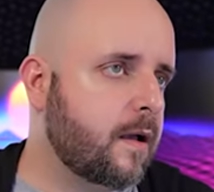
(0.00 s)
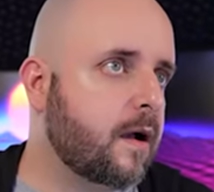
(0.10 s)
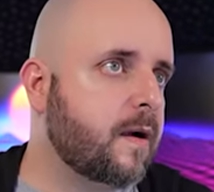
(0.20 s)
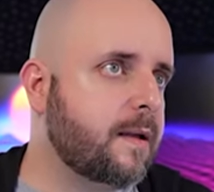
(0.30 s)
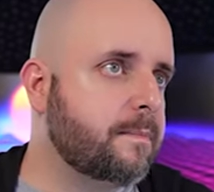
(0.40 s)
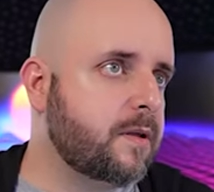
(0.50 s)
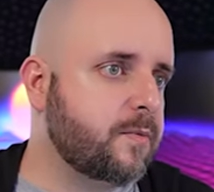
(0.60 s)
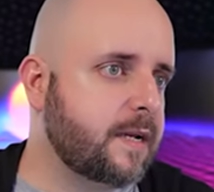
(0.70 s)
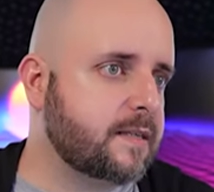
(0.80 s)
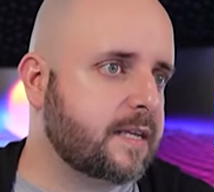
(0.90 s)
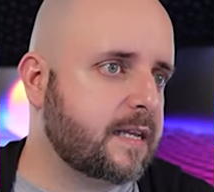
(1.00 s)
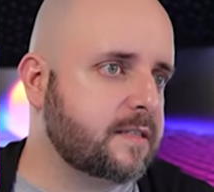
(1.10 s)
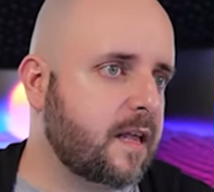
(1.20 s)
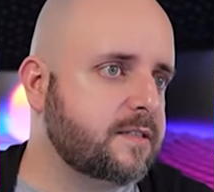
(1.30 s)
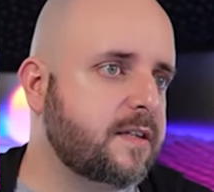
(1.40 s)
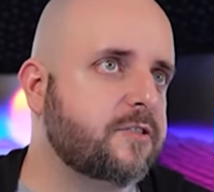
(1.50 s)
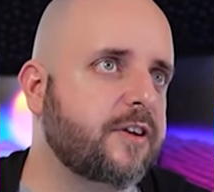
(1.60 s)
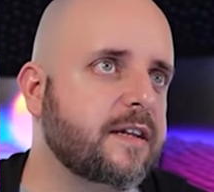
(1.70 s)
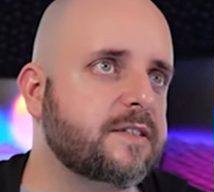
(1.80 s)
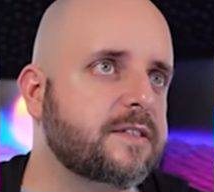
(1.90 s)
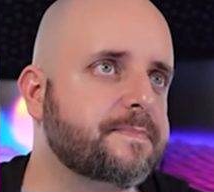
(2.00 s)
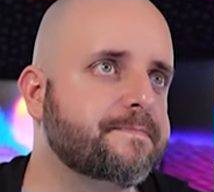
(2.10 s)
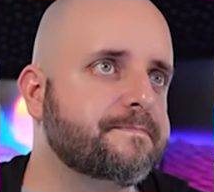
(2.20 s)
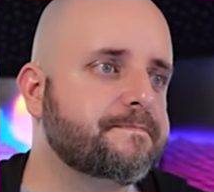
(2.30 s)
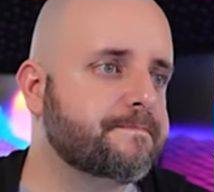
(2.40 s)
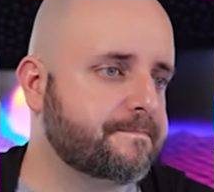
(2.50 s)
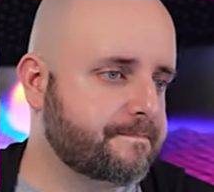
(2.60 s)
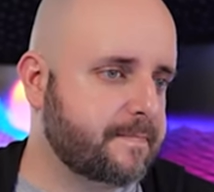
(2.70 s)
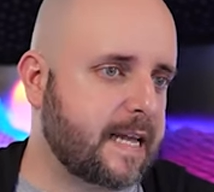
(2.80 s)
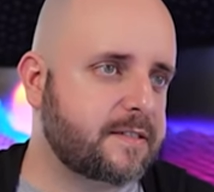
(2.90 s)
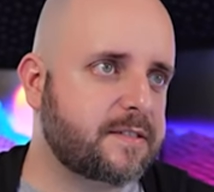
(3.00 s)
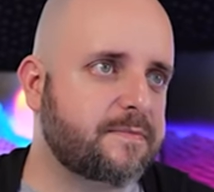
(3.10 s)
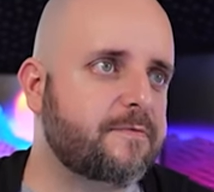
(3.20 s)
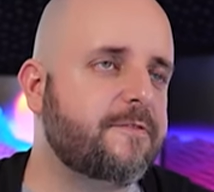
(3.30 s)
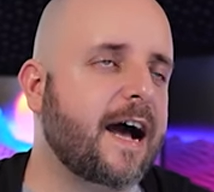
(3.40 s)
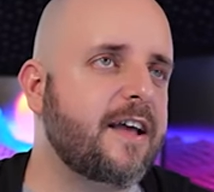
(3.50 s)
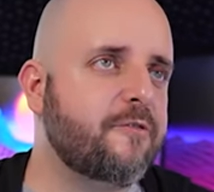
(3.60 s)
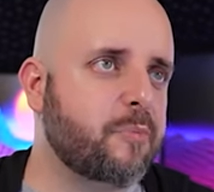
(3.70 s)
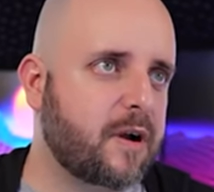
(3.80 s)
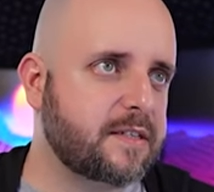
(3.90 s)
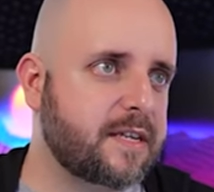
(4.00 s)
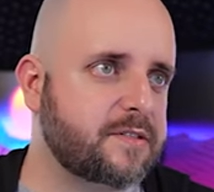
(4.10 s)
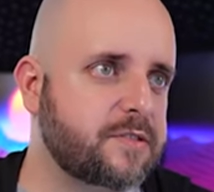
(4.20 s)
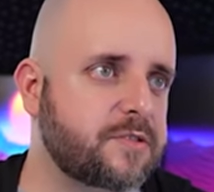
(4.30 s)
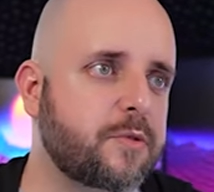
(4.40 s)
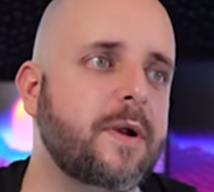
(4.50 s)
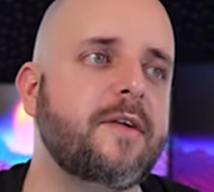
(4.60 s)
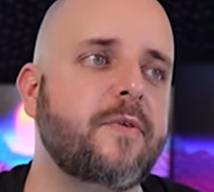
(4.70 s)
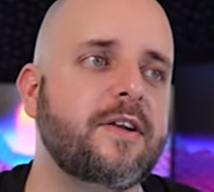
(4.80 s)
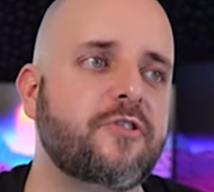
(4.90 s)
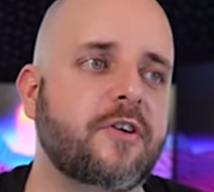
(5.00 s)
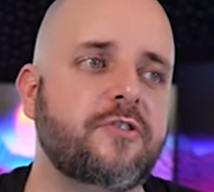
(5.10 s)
All right, Build Redux has lost their chance. That's five processors, three of which are